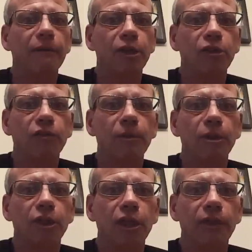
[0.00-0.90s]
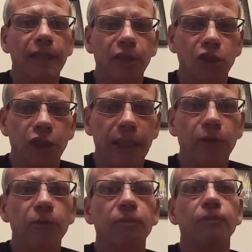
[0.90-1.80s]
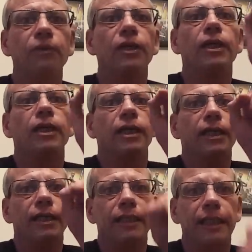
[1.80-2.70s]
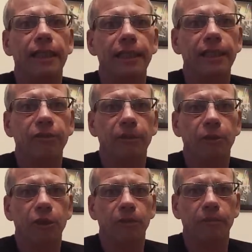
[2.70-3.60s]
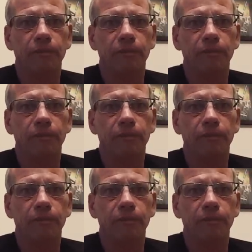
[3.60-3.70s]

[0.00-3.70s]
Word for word: you haven't subscribed to Johan's channel, down in the description.